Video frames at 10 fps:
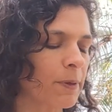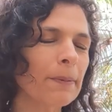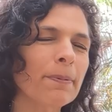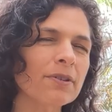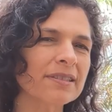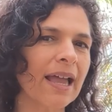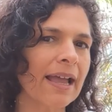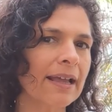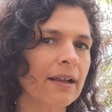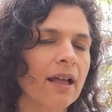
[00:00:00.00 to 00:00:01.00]
People
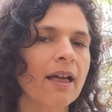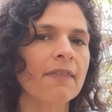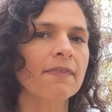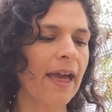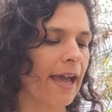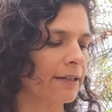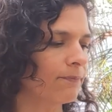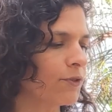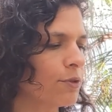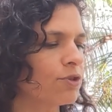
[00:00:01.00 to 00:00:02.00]
say that
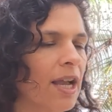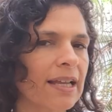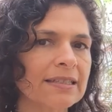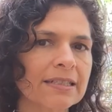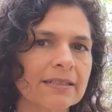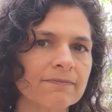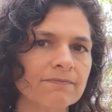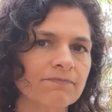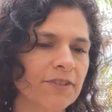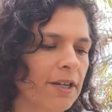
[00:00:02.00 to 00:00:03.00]
you just,
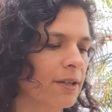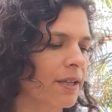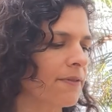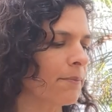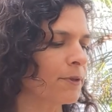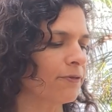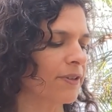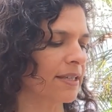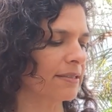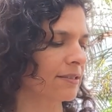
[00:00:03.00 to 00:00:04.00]
you know, give them your
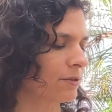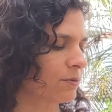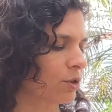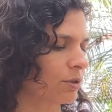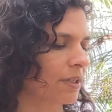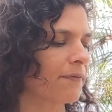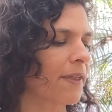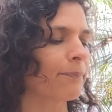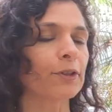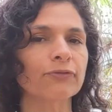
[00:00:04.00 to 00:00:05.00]
fist or give
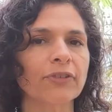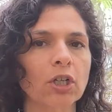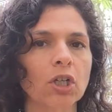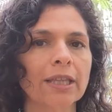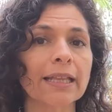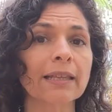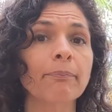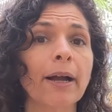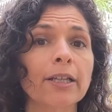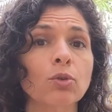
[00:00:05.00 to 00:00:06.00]
them your finger and let them
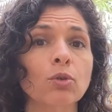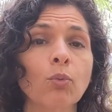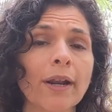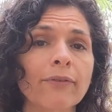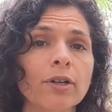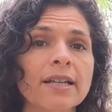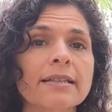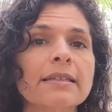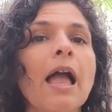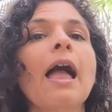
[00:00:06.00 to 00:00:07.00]
bite you or whatever it is,